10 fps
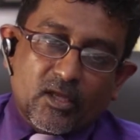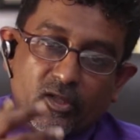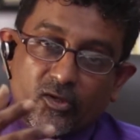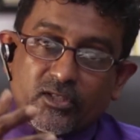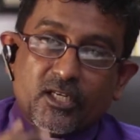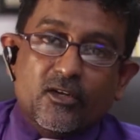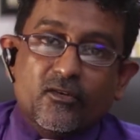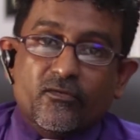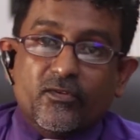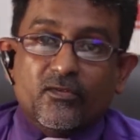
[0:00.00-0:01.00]
those kind
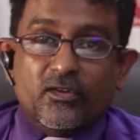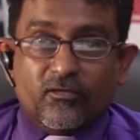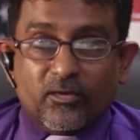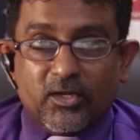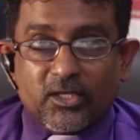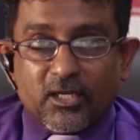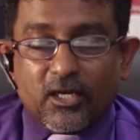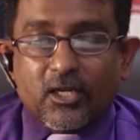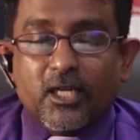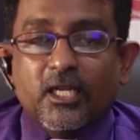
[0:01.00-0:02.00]
of information
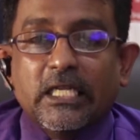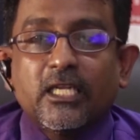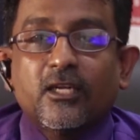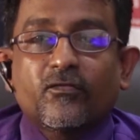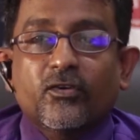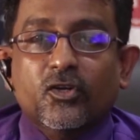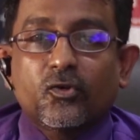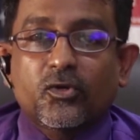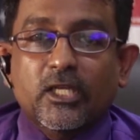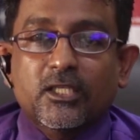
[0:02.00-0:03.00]
are really needed for a
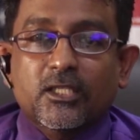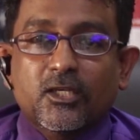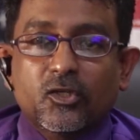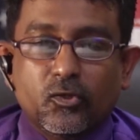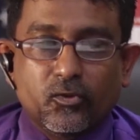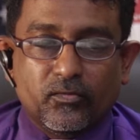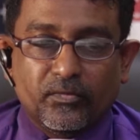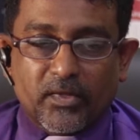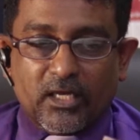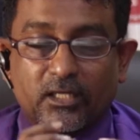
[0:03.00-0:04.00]
good teacher to
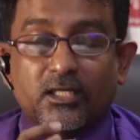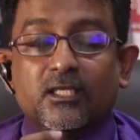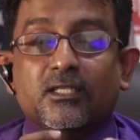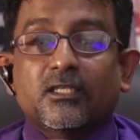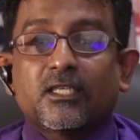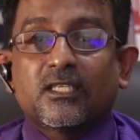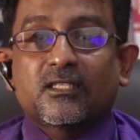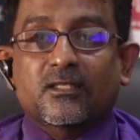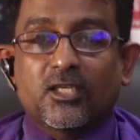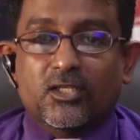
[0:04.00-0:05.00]
adjust
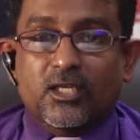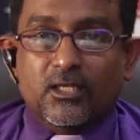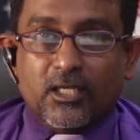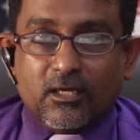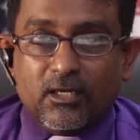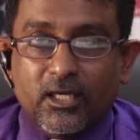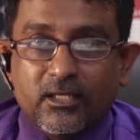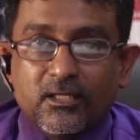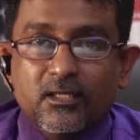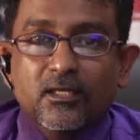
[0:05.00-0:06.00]
his teaching
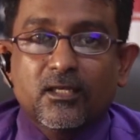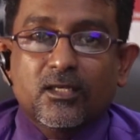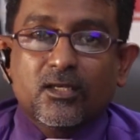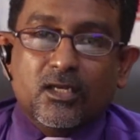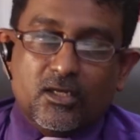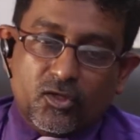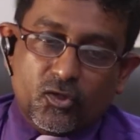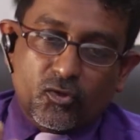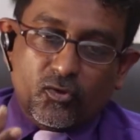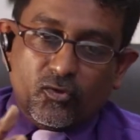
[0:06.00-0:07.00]
techniques
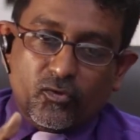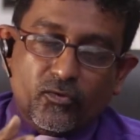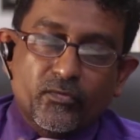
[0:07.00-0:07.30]
to